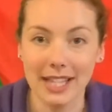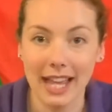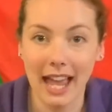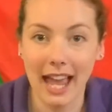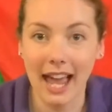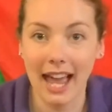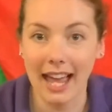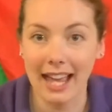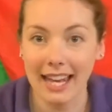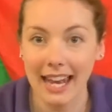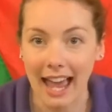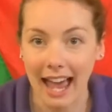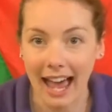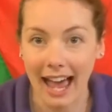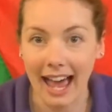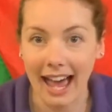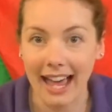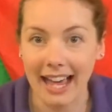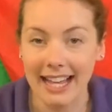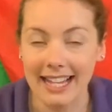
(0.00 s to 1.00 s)
and
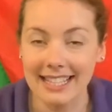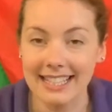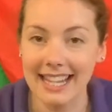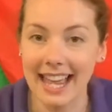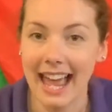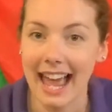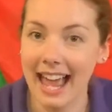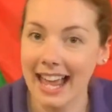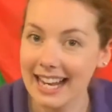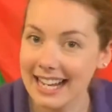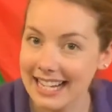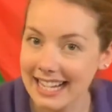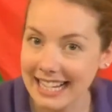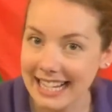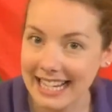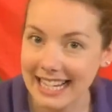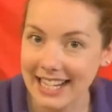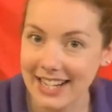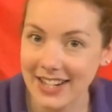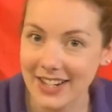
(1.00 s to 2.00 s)
eyes and
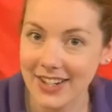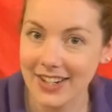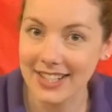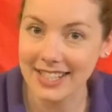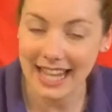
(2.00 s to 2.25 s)
ears